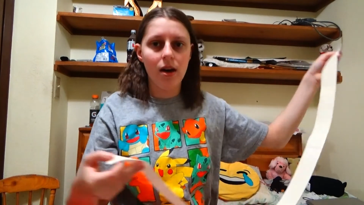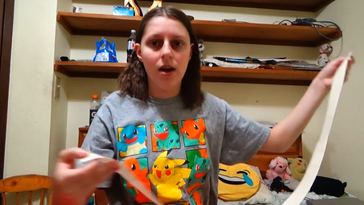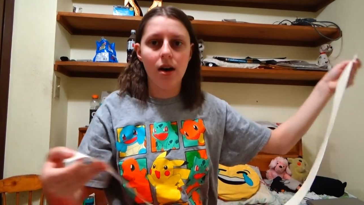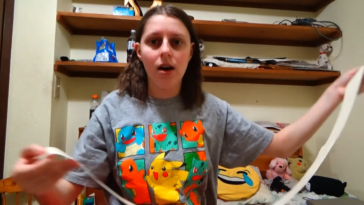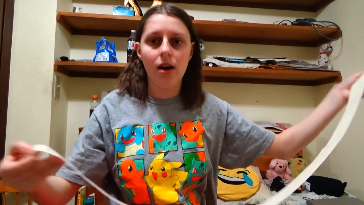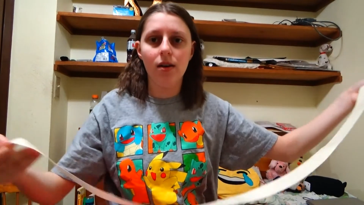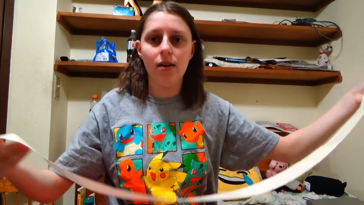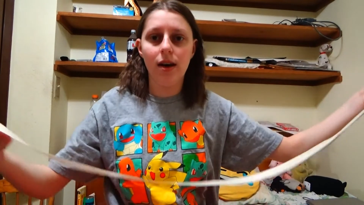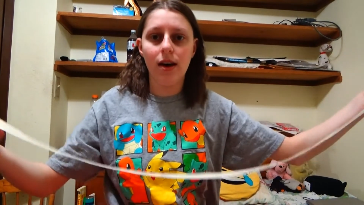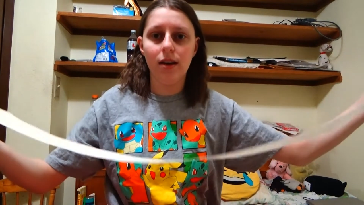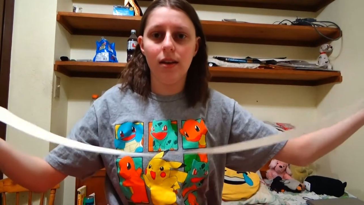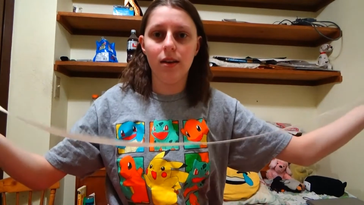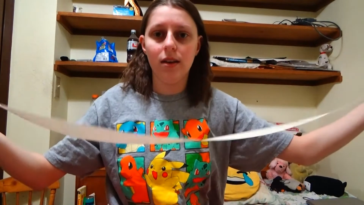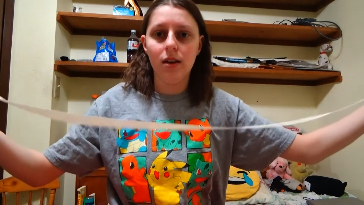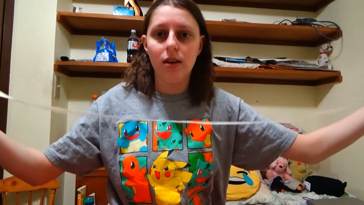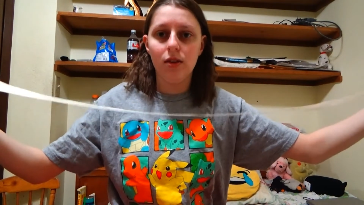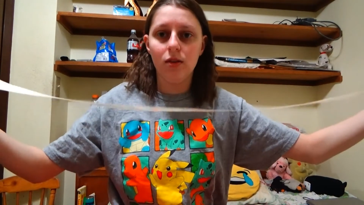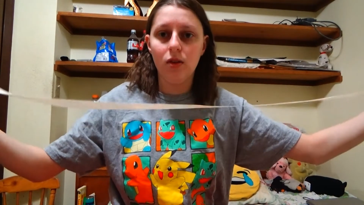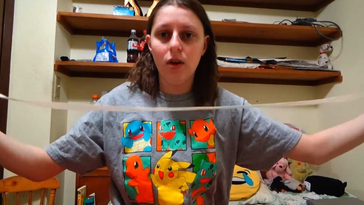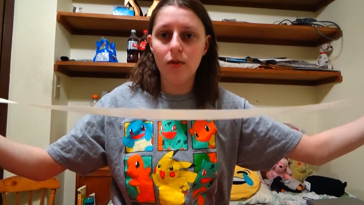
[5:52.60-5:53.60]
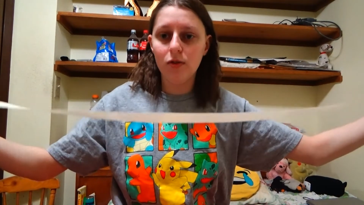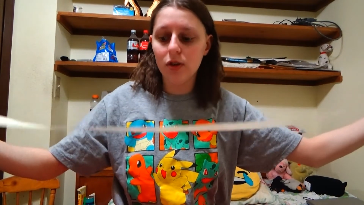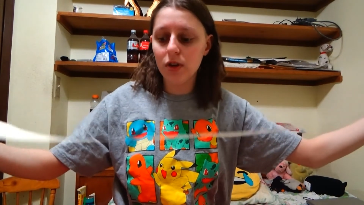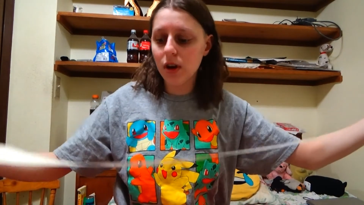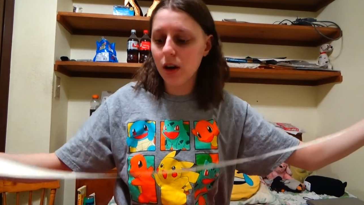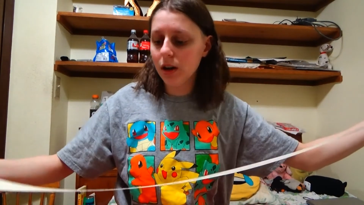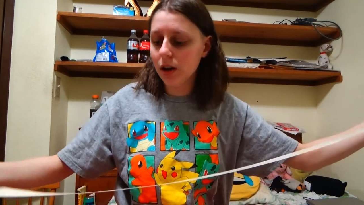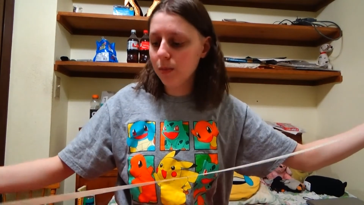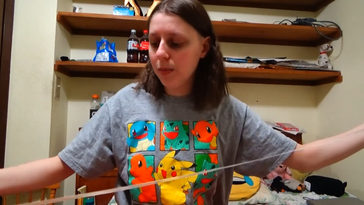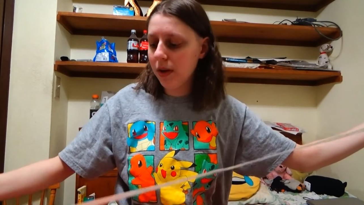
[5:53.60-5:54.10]
Alright, so after you
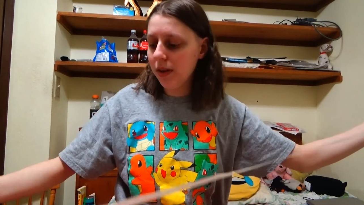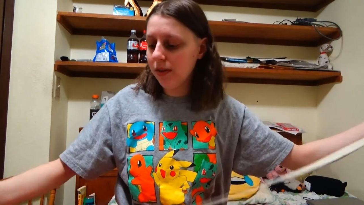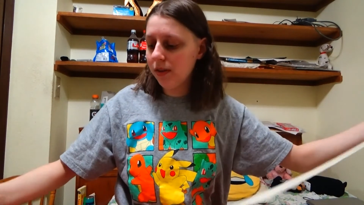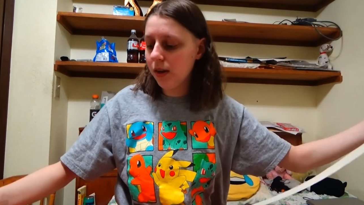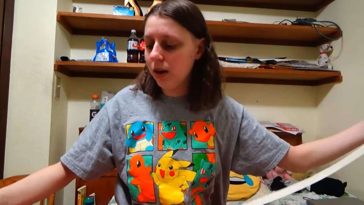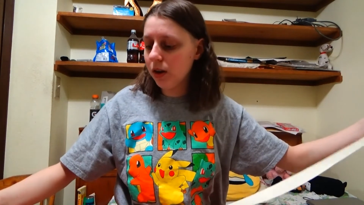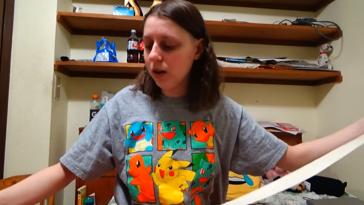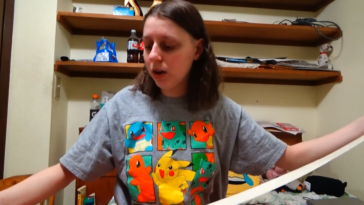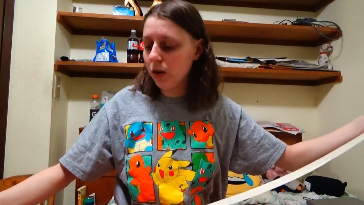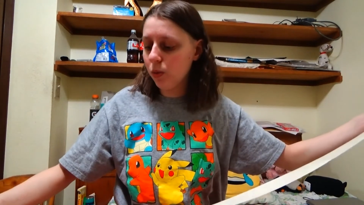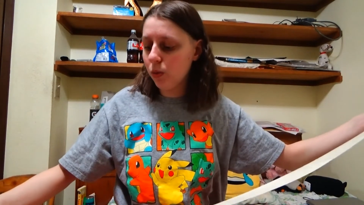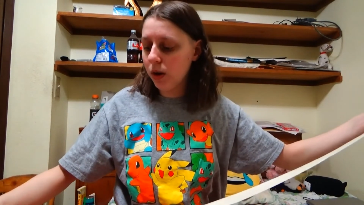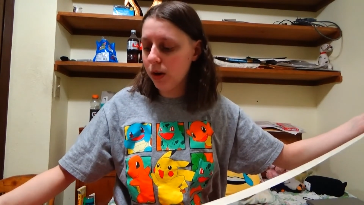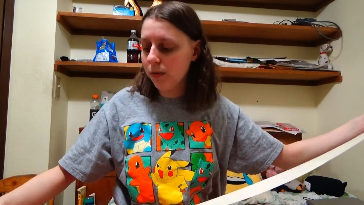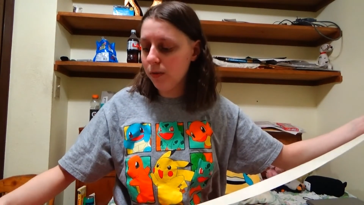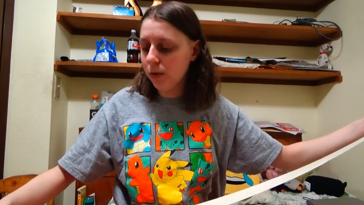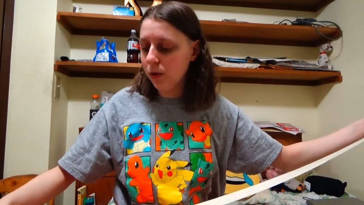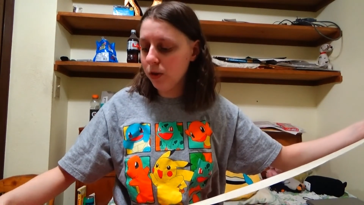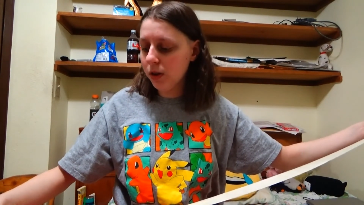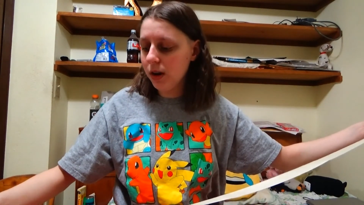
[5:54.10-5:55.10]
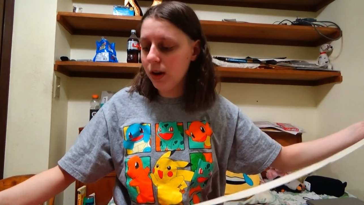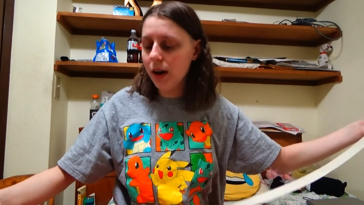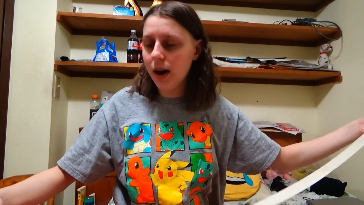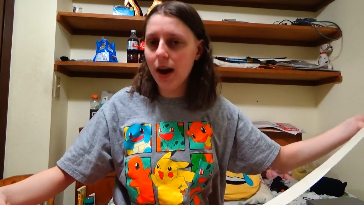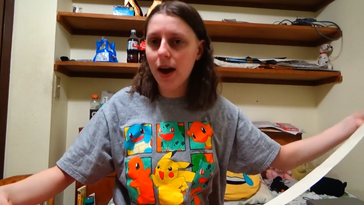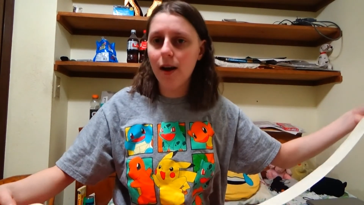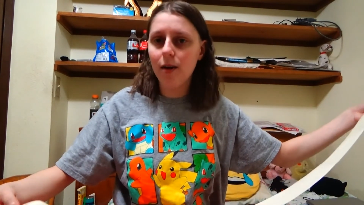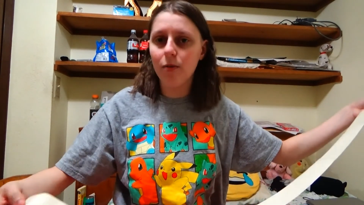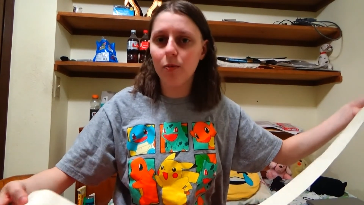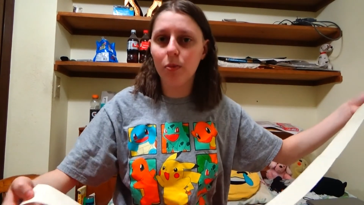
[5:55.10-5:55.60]
cut your piece out, you're going to want to fold it in
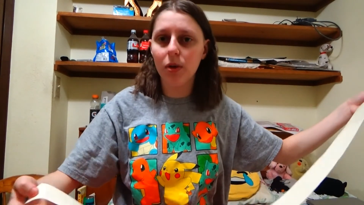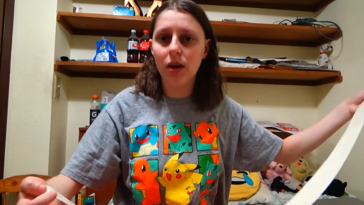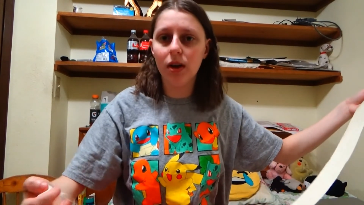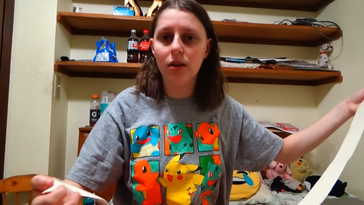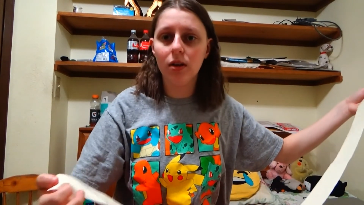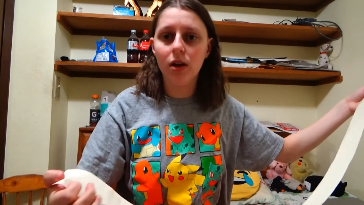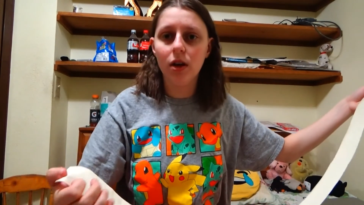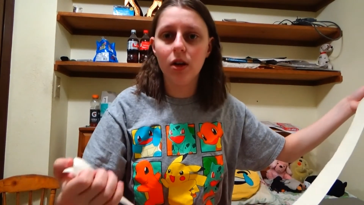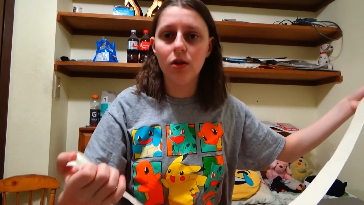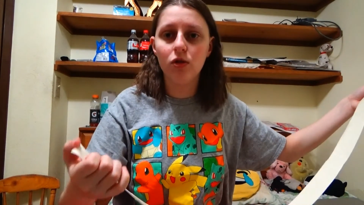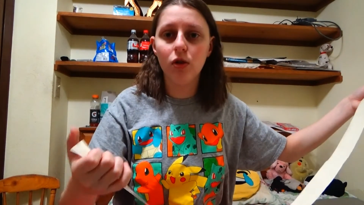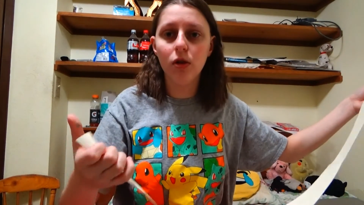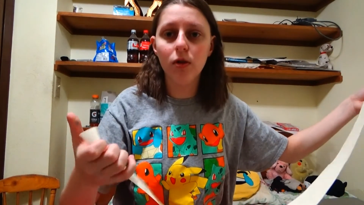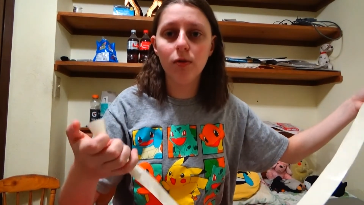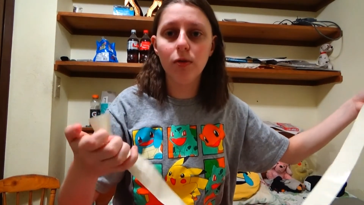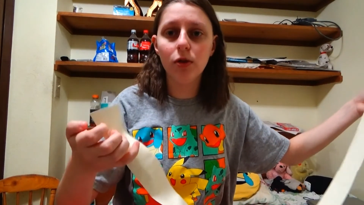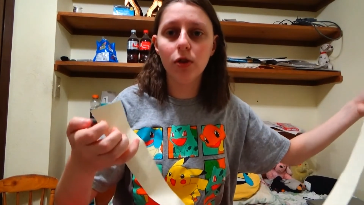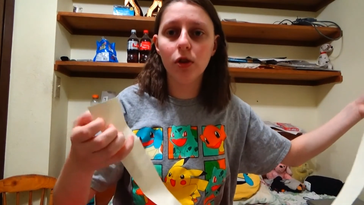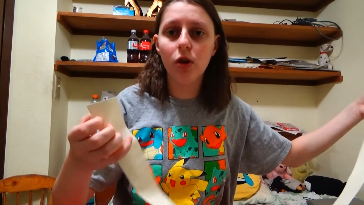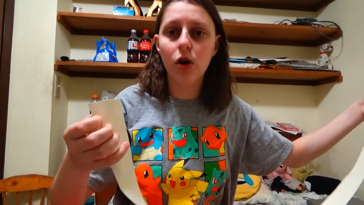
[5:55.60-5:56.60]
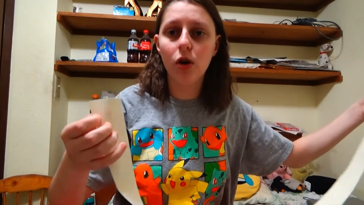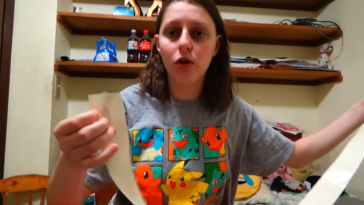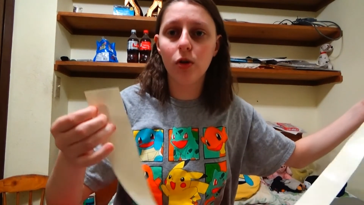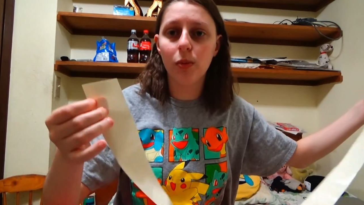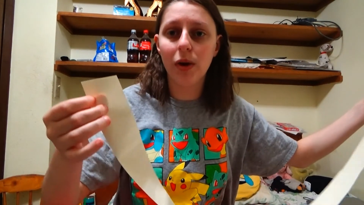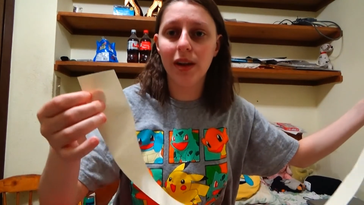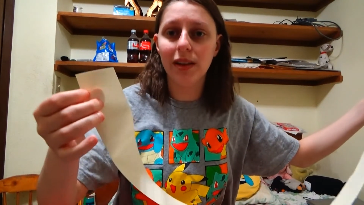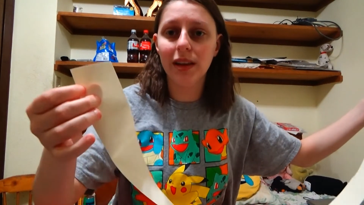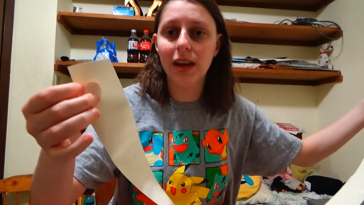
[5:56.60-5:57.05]
half, but don't fold it all the way.